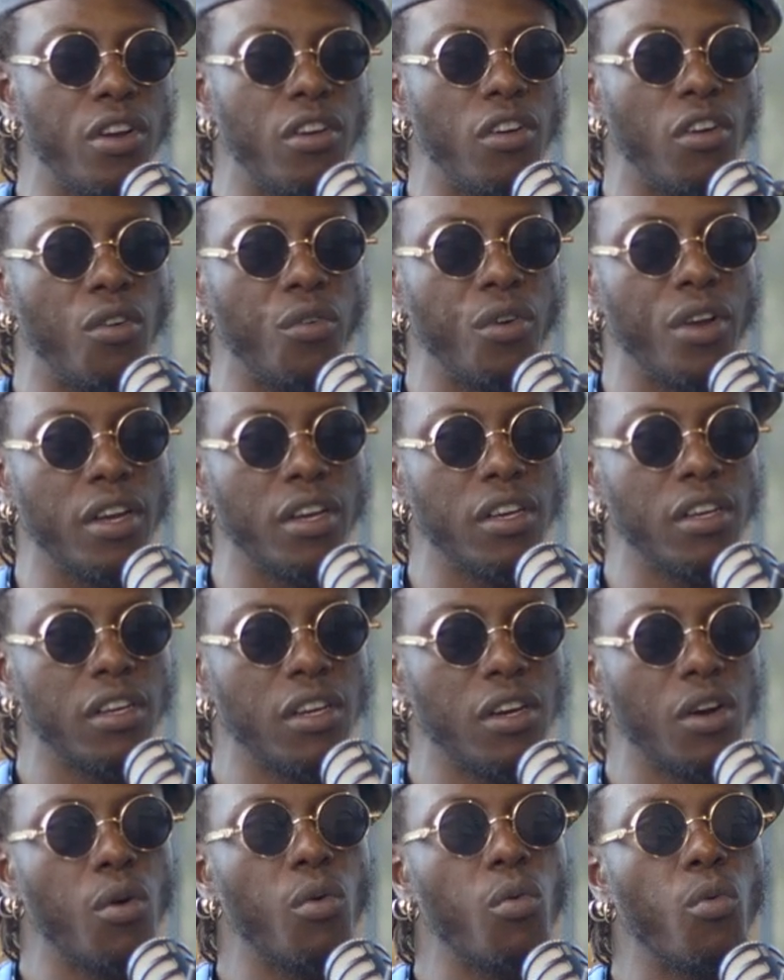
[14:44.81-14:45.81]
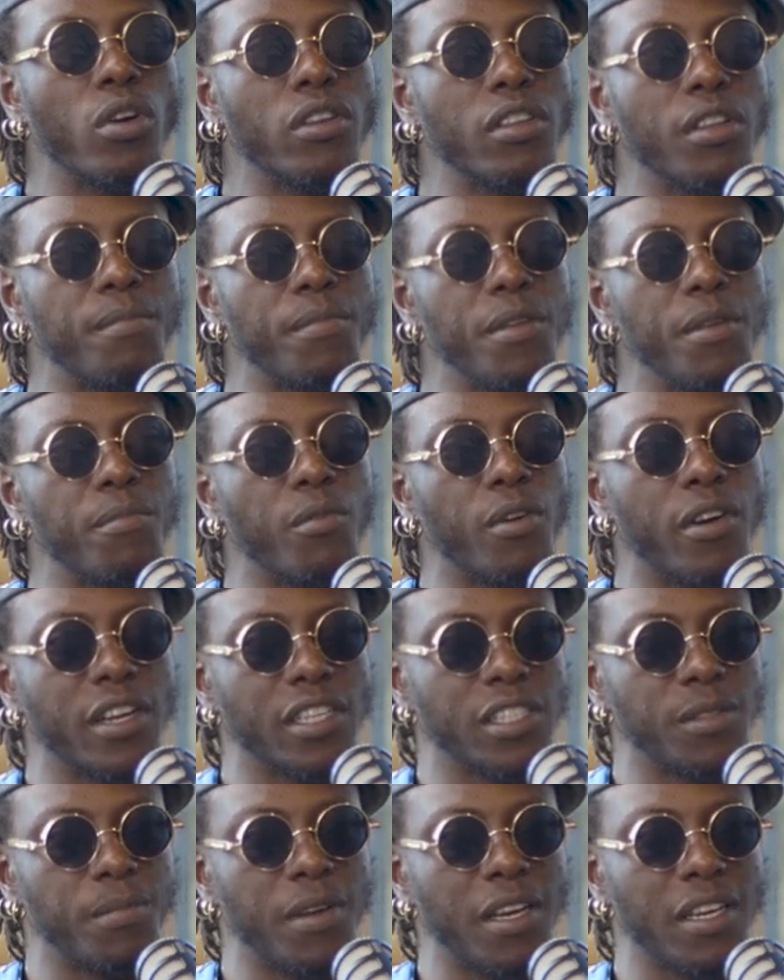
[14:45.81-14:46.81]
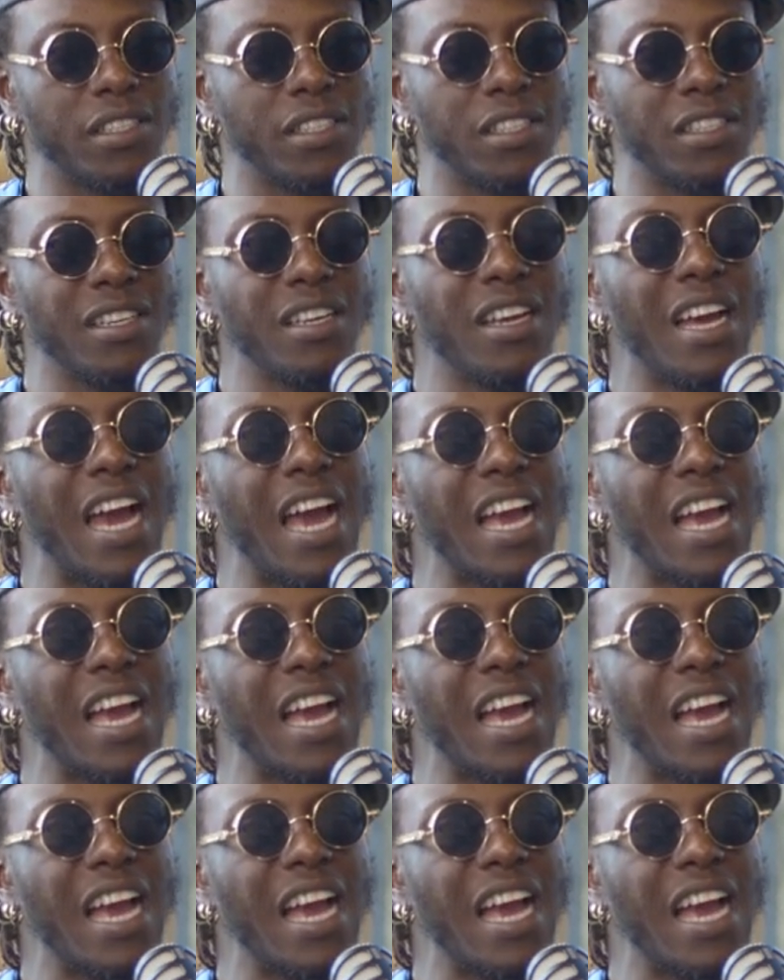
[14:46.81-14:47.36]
going, what the people are expecting.